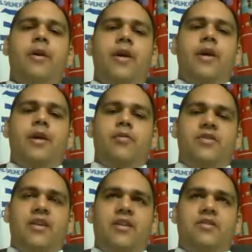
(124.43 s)
He was
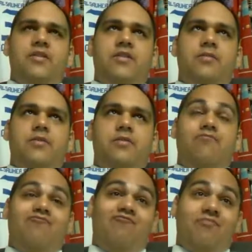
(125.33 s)
saying
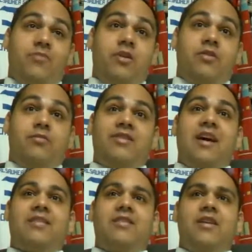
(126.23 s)
there's some
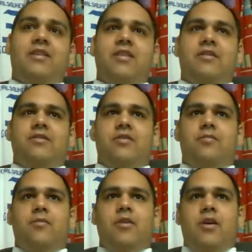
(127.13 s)
tactics and
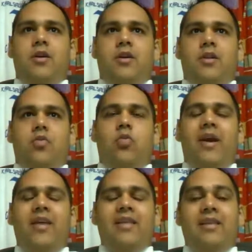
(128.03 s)
the way
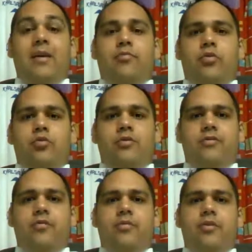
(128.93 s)
that they approach
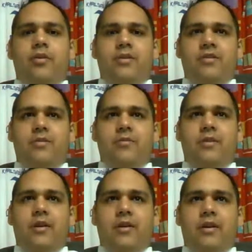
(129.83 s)
football is
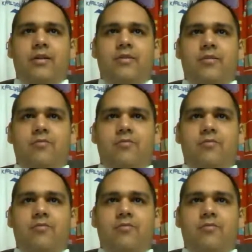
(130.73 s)
something that